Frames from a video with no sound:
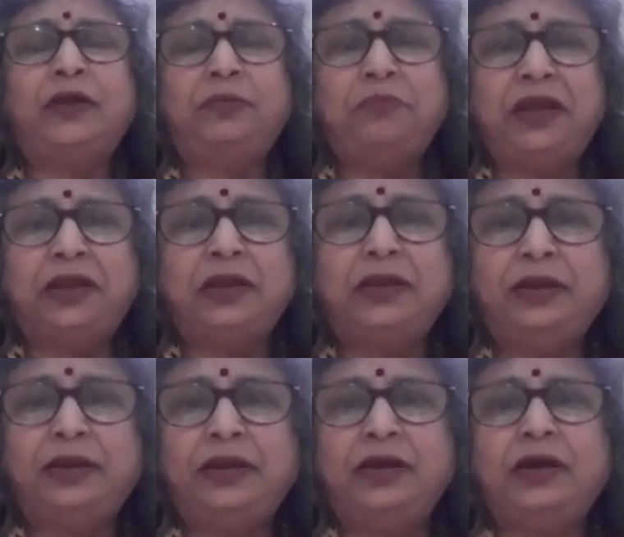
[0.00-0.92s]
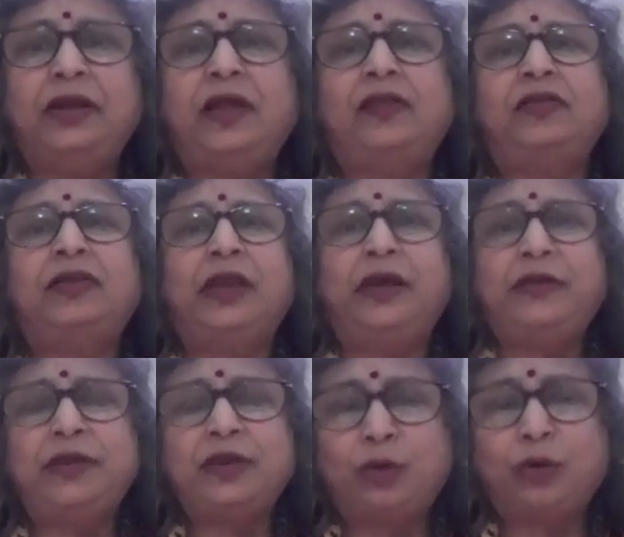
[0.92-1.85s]
and Make in India as the
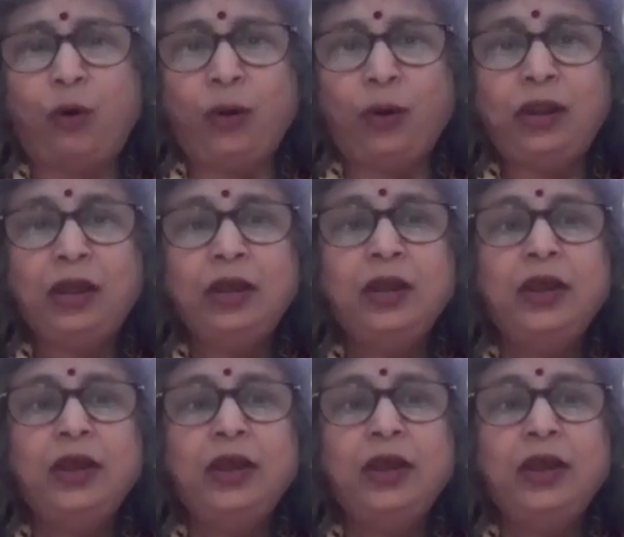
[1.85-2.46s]
clarion call.